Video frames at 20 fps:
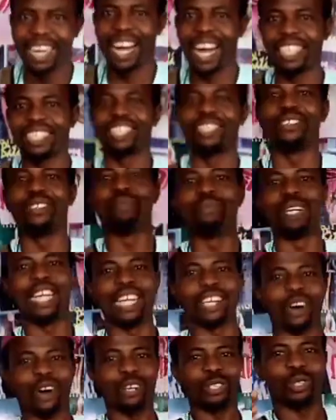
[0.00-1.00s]
as we
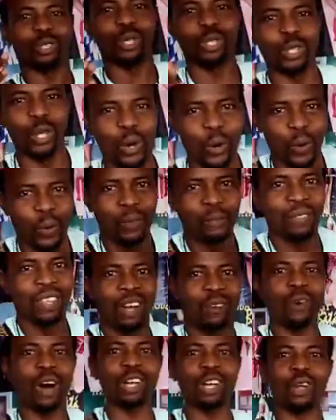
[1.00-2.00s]
bring unto you
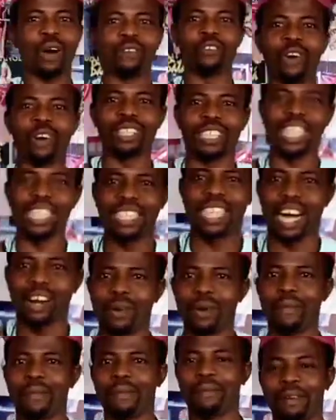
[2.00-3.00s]
one of those things that
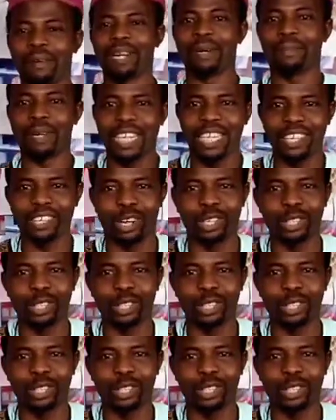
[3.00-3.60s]
we will be bringing